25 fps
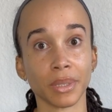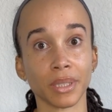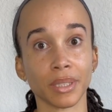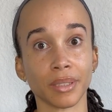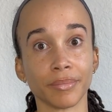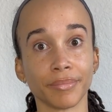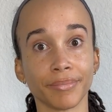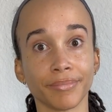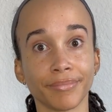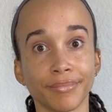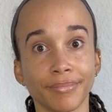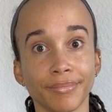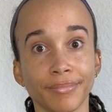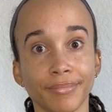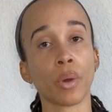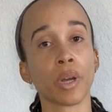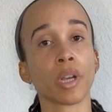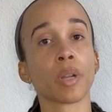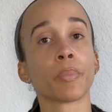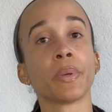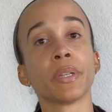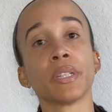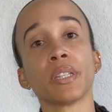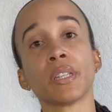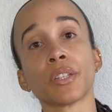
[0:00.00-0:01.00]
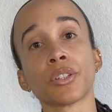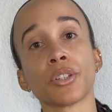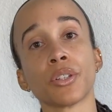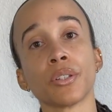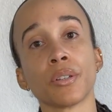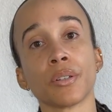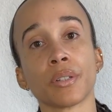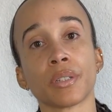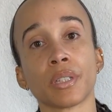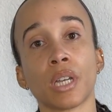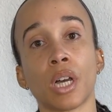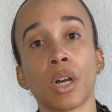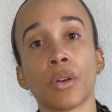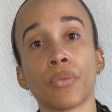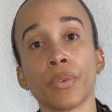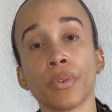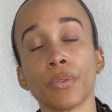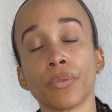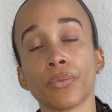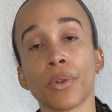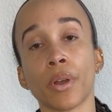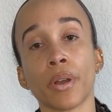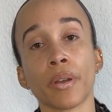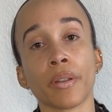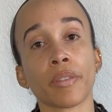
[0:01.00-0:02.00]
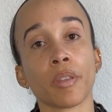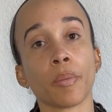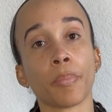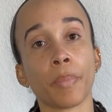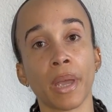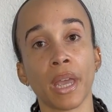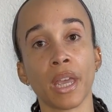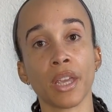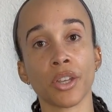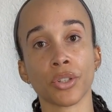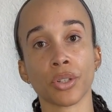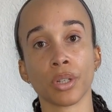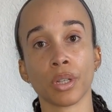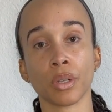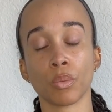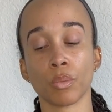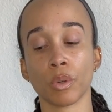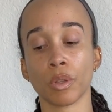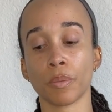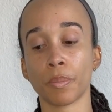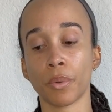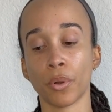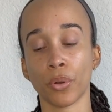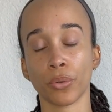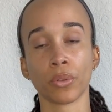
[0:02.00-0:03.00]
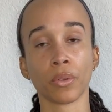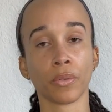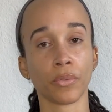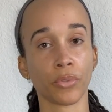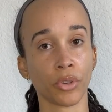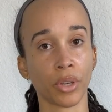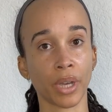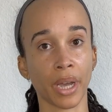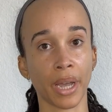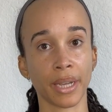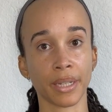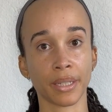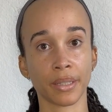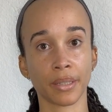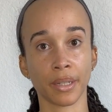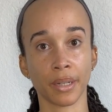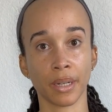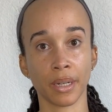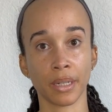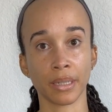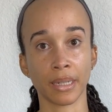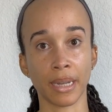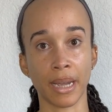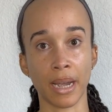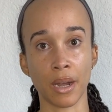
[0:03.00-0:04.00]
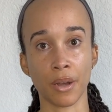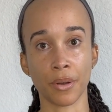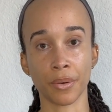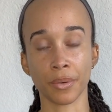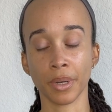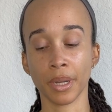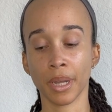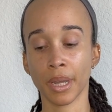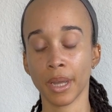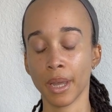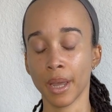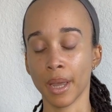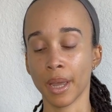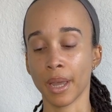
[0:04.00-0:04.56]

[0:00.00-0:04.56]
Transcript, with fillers: but you want to position yourself in front of the patient with both of you guys sitting down